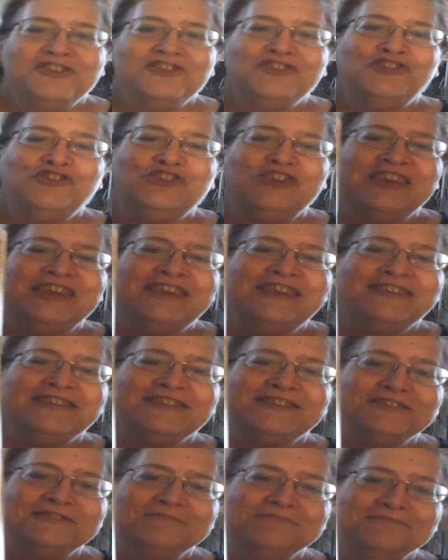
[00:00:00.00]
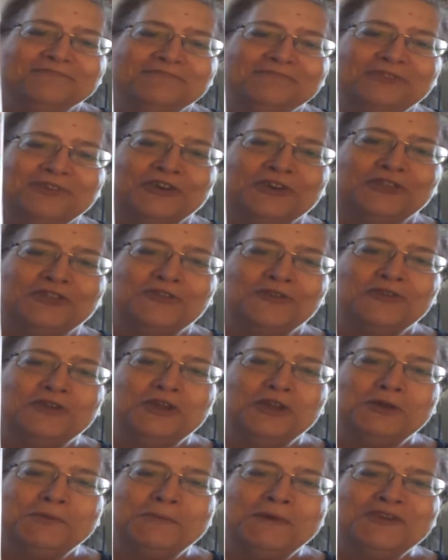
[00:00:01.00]
Cheeks. Look at those
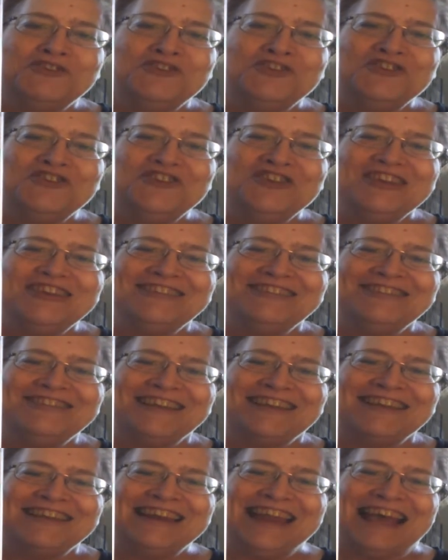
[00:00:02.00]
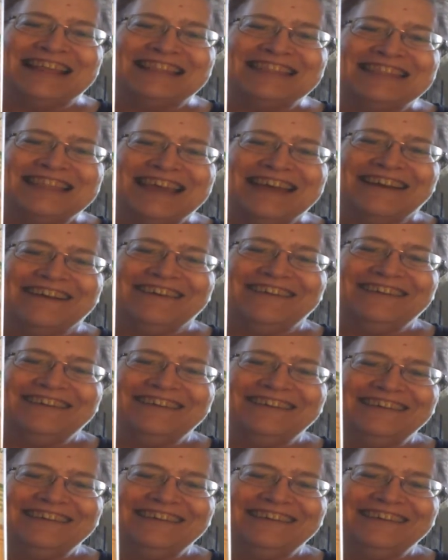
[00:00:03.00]
little budgie cheeks sticking out there.